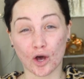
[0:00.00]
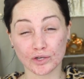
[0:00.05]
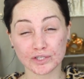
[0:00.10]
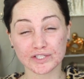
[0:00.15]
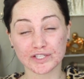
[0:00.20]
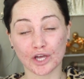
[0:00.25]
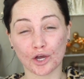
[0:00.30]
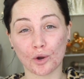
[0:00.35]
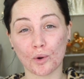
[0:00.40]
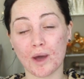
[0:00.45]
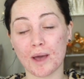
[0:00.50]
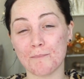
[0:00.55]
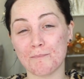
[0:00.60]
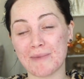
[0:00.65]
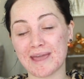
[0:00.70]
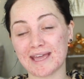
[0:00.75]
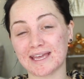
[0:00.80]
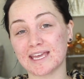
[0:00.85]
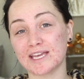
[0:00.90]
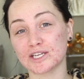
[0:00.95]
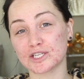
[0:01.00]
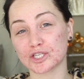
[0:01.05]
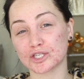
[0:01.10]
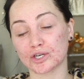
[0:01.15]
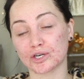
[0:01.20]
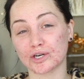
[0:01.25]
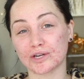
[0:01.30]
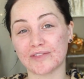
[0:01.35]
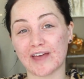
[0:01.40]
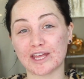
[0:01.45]
also making
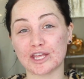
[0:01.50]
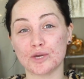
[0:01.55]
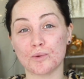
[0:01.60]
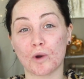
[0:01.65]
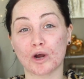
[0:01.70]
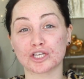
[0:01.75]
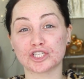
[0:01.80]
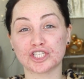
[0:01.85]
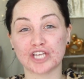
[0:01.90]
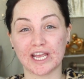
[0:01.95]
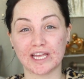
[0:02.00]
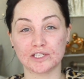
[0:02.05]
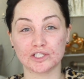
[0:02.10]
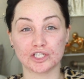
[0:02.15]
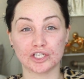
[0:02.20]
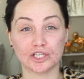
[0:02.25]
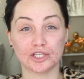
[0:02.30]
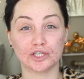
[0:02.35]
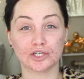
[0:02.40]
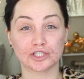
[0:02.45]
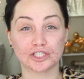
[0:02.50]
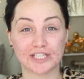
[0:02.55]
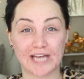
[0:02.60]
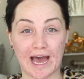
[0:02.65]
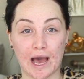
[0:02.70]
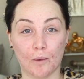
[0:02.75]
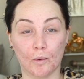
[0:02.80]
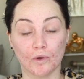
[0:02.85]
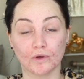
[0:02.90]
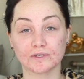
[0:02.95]
sure that you are changing your
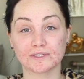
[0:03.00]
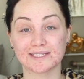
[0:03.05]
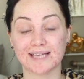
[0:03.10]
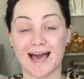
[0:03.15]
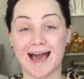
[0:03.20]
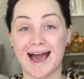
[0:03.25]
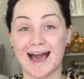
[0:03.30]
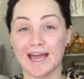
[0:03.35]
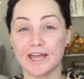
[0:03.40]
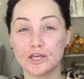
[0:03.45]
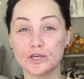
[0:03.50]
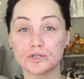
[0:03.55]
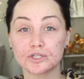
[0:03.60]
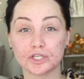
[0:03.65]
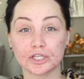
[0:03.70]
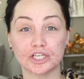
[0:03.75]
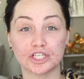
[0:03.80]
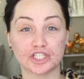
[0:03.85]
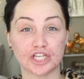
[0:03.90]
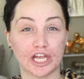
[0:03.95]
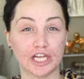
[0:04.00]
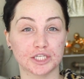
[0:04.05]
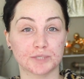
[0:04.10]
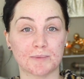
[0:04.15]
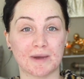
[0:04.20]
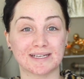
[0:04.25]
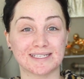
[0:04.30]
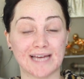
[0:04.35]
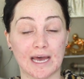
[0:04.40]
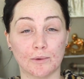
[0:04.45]
towels. I usually change
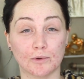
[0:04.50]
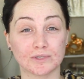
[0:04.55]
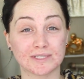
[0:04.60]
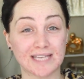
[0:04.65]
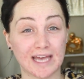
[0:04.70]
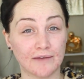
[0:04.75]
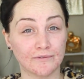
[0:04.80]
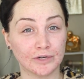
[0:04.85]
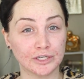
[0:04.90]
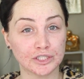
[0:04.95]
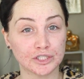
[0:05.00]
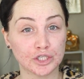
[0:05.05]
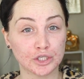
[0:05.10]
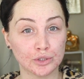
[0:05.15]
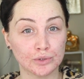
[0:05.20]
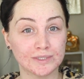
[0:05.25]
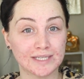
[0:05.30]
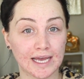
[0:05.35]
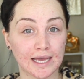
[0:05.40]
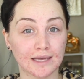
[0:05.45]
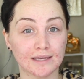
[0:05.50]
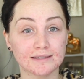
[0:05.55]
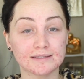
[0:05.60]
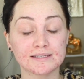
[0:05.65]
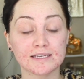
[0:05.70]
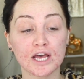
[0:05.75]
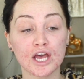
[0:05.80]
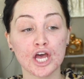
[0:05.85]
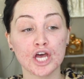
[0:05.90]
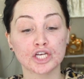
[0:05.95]
my towels every 2 days.
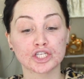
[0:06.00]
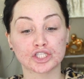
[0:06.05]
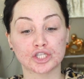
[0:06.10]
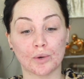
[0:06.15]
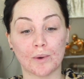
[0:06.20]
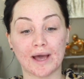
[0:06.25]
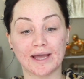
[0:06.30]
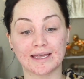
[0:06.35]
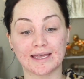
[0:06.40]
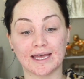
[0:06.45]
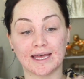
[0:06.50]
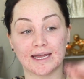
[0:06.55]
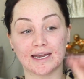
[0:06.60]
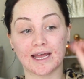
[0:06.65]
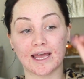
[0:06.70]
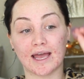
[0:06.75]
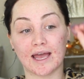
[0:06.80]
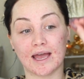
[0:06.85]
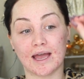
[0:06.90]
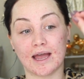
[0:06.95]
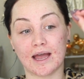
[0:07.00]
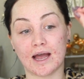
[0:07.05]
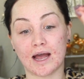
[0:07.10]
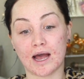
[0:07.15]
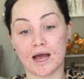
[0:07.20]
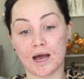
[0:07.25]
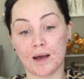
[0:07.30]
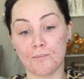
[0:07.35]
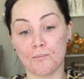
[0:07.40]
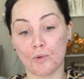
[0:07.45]
So I get
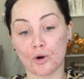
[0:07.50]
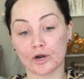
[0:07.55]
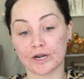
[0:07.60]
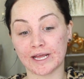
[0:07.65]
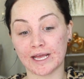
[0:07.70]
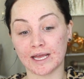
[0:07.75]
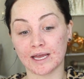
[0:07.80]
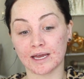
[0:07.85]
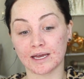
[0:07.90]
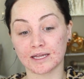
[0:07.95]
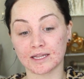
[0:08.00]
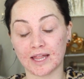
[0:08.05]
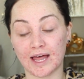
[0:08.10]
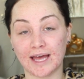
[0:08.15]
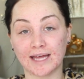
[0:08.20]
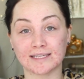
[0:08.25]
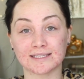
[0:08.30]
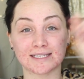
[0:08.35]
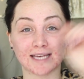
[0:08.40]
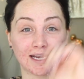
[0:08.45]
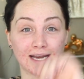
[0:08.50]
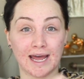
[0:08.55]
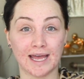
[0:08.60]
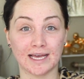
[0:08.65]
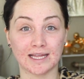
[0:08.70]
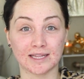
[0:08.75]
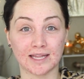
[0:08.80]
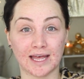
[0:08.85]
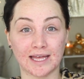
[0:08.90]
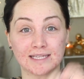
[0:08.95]
a morning cleanse, a night
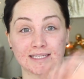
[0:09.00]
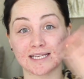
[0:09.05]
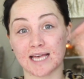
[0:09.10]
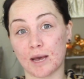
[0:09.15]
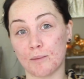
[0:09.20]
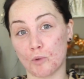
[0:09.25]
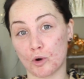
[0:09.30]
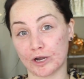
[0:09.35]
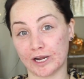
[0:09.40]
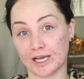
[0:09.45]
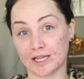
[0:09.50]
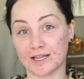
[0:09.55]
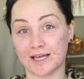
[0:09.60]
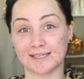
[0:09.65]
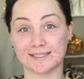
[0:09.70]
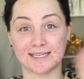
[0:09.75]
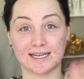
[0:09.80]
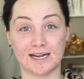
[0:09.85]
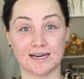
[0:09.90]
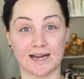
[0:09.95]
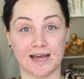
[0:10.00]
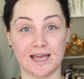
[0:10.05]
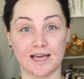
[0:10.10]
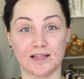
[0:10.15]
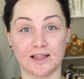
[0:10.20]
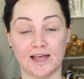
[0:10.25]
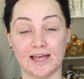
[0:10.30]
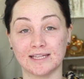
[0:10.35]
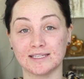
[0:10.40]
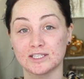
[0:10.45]
cleanse, a morning cleanse, and a night
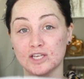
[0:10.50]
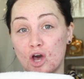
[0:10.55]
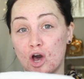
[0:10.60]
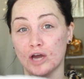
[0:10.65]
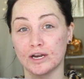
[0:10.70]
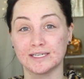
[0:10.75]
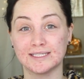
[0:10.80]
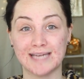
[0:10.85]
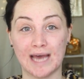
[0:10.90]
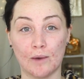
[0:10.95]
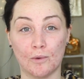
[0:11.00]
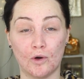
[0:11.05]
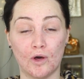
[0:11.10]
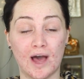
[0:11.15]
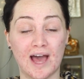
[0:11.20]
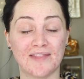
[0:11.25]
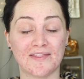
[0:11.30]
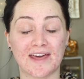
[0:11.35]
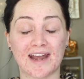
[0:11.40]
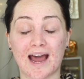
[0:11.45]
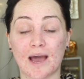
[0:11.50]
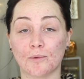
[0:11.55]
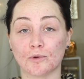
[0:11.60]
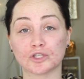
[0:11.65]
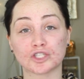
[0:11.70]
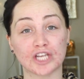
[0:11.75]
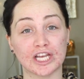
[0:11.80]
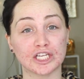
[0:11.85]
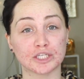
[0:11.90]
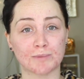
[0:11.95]
cleanse on a towel, and then I will
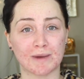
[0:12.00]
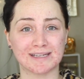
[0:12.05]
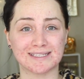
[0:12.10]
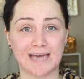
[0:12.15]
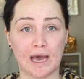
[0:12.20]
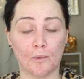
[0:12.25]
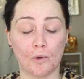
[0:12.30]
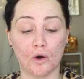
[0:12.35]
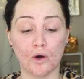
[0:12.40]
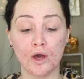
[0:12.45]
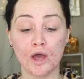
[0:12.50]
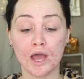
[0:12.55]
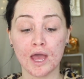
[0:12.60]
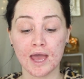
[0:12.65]
change my towel.